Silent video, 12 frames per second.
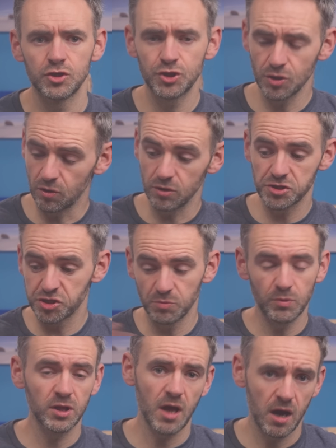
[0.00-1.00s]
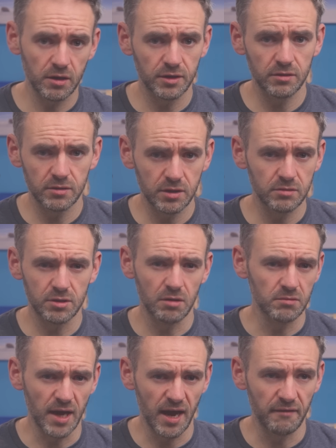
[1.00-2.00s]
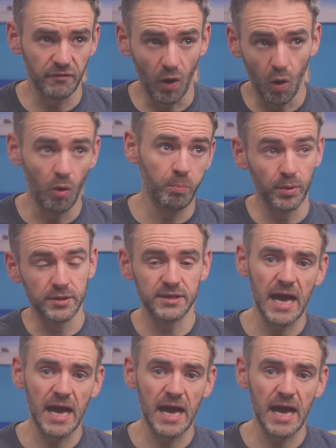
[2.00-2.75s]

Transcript: Sure, some will argue that you don't have up and